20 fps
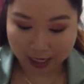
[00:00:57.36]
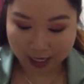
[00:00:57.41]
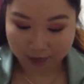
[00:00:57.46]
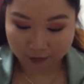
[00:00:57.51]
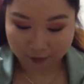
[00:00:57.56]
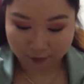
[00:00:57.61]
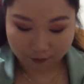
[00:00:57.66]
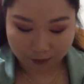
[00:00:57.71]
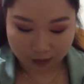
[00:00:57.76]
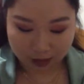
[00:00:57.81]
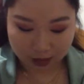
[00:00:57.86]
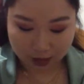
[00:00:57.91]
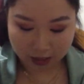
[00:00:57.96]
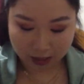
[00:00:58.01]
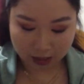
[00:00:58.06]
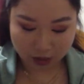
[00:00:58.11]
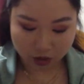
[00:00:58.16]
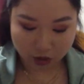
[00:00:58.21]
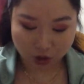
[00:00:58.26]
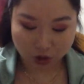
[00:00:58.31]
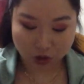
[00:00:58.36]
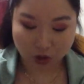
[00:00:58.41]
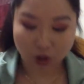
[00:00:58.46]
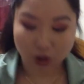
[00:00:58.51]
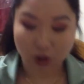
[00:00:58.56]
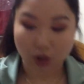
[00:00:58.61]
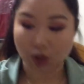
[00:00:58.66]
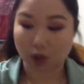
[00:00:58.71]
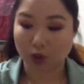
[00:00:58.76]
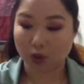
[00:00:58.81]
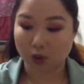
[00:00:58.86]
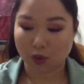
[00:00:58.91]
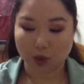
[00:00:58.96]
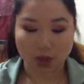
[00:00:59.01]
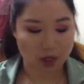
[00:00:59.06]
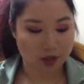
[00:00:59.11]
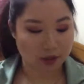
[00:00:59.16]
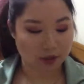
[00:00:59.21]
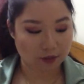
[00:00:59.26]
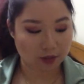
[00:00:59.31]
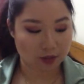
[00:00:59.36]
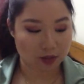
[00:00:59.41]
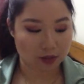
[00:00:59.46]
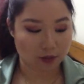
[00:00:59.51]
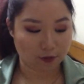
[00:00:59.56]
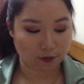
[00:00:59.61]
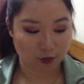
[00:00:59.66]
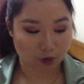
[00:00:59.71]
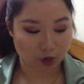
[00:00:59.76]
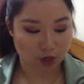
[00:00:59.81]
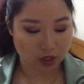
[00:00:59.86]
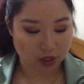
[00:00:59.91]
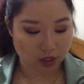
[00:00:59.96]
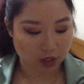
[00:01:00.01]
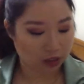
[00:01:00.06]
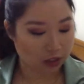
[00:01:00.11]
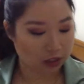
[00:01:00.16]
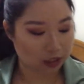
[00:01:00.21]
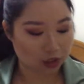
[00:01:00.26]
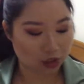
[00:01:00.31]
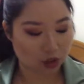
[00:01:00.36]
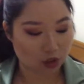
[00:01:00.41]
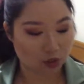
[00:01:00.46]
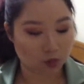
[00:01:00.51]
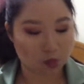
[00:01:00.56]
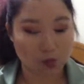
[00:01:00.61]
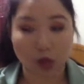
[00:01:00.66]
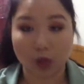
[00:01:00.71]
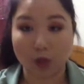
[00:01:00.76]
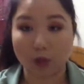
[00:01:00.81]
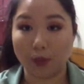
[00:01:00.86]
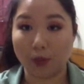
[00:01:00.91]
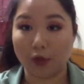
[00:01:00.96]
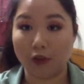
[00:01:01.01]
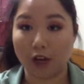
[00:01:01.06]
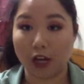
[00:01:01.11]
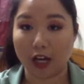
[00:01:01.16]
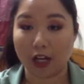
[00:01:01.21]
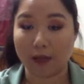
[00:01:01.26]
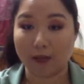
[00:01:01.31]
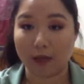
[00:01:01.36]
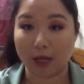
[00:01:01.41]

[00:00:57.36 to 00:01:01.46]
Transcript: I finished 2 of the Sephora Collection Waterproof Eye